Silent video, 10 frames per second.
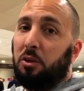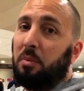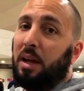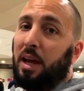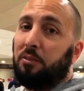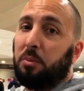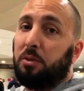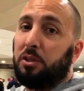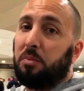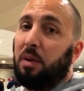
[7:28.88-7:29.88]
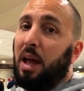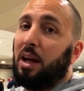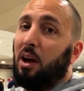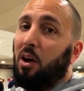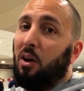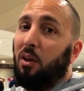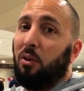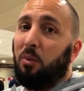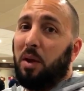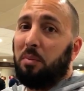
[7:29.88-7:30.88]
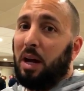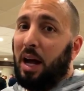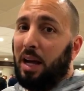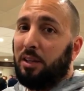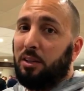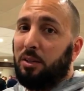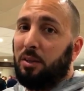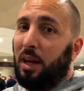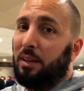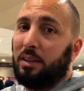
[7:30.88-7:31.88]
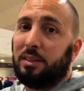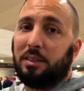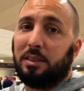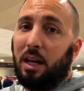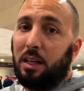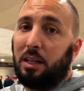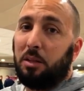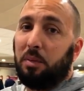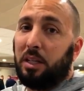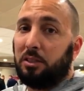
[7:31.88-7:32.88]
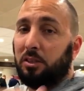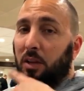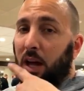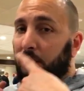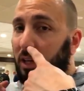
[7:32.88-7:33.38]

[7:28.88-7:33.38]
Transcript: you might have to put your bag all the way behind you, and this is not good because you don't have